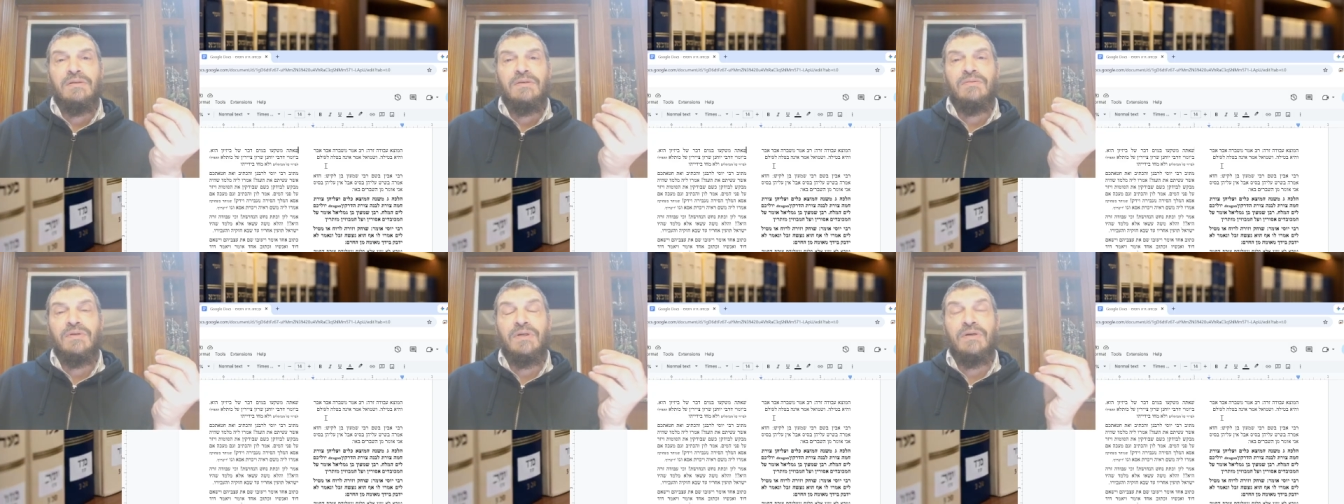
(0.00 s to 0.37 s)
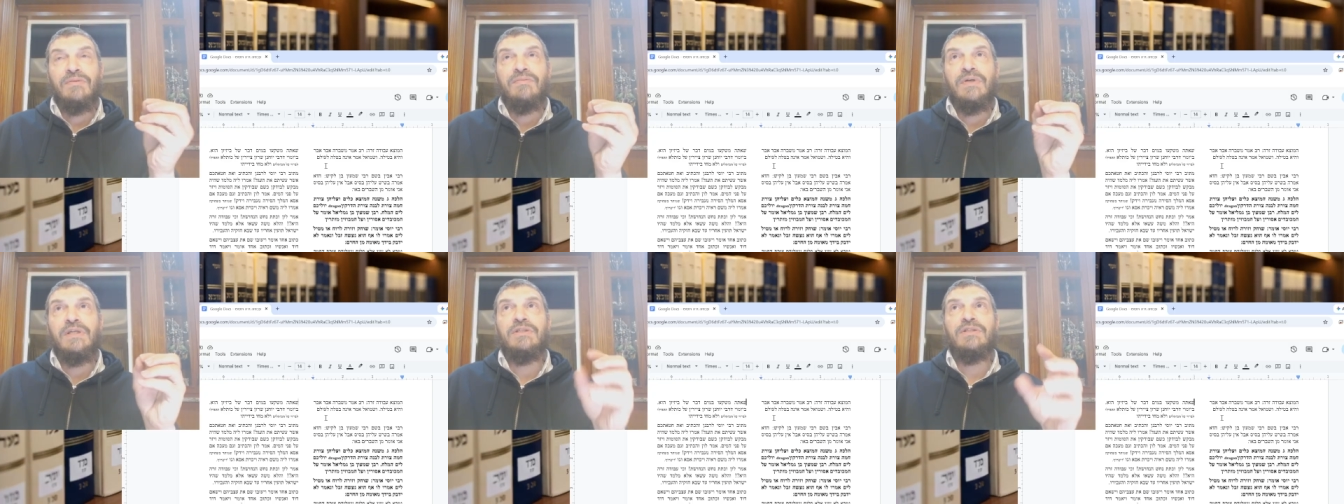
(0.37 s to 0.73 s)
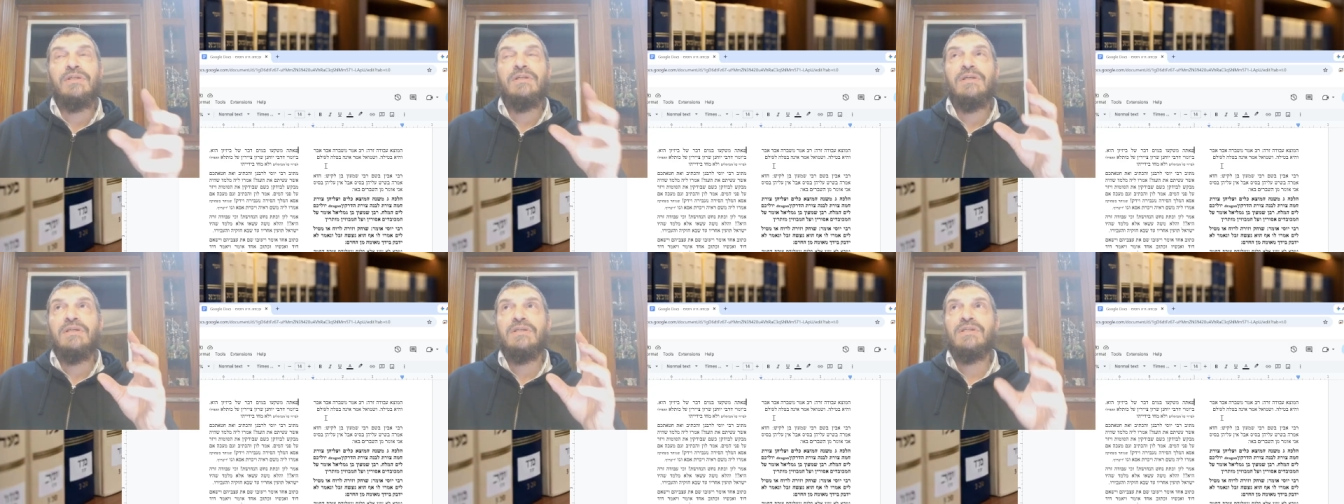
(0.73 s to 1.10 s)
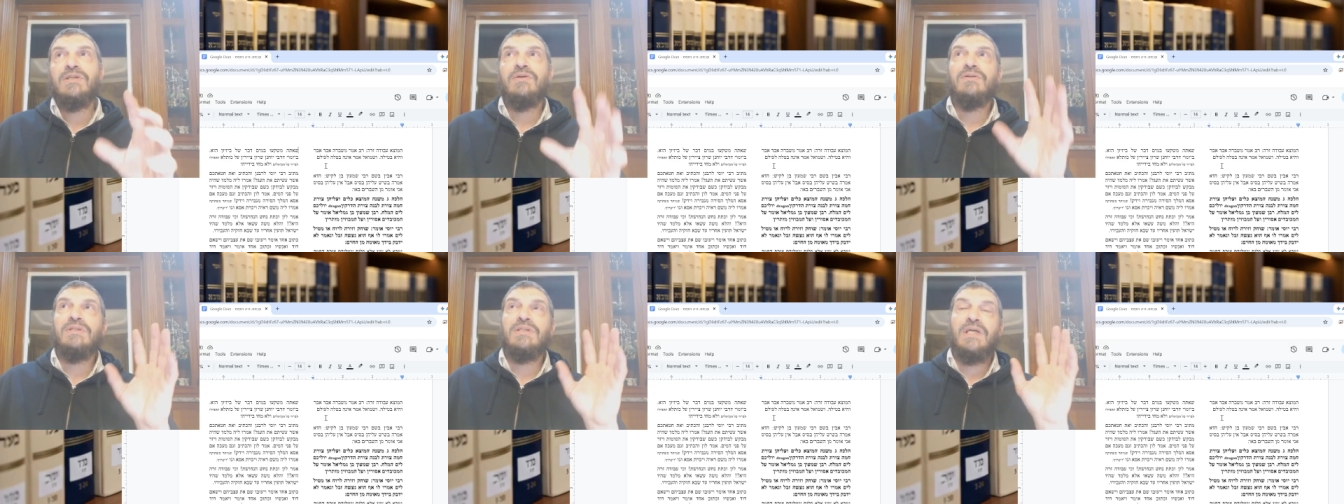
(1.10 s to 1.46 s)
were originally
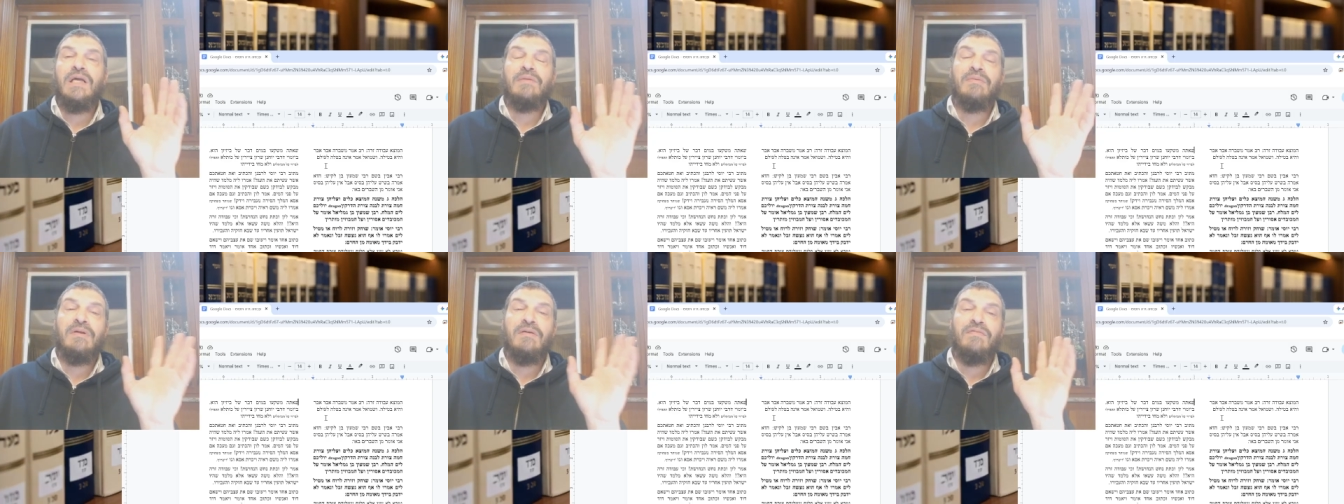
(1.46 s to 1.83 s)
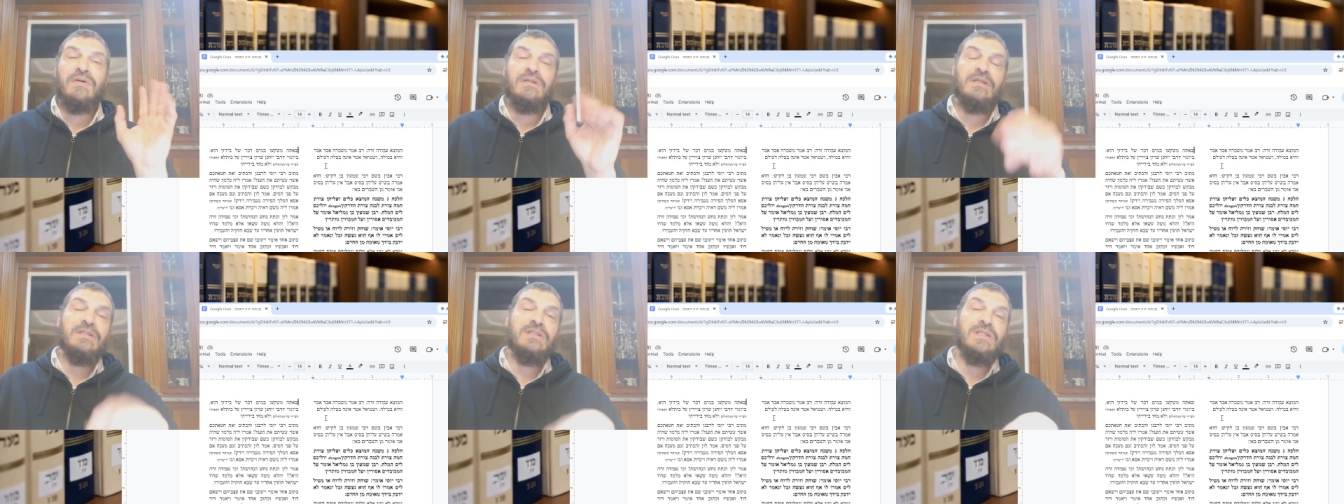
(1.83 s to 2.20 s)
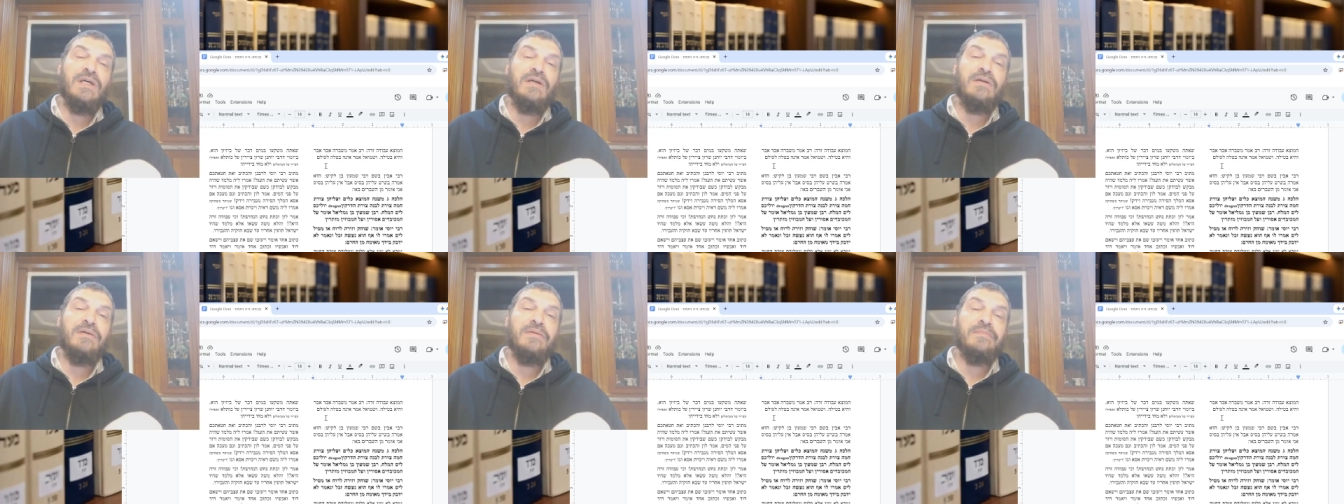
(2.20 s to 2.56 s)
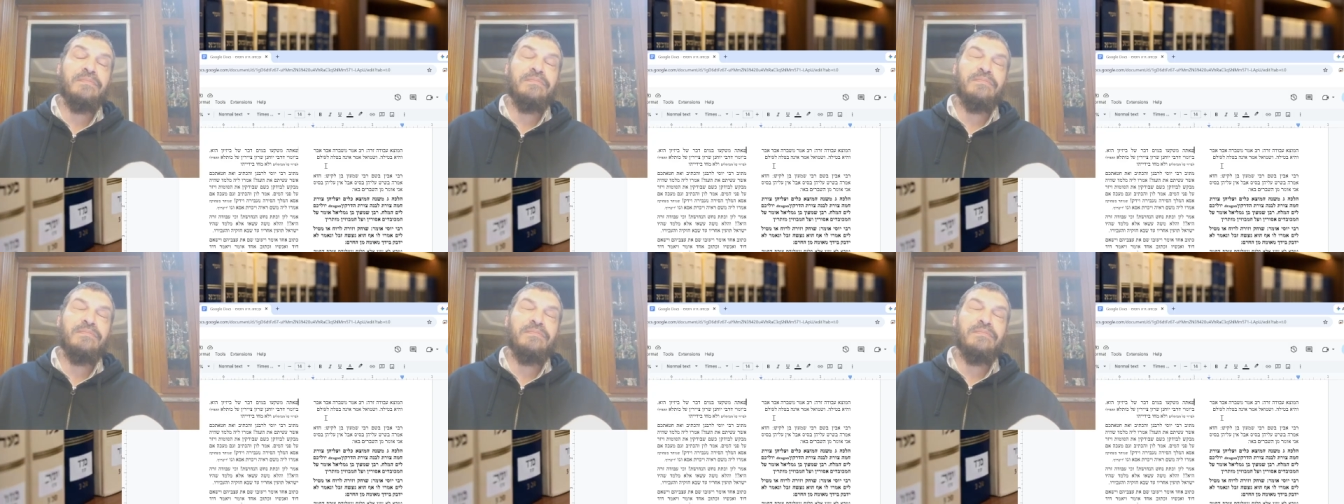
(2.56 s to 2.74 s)
associated with Avodah Zarah.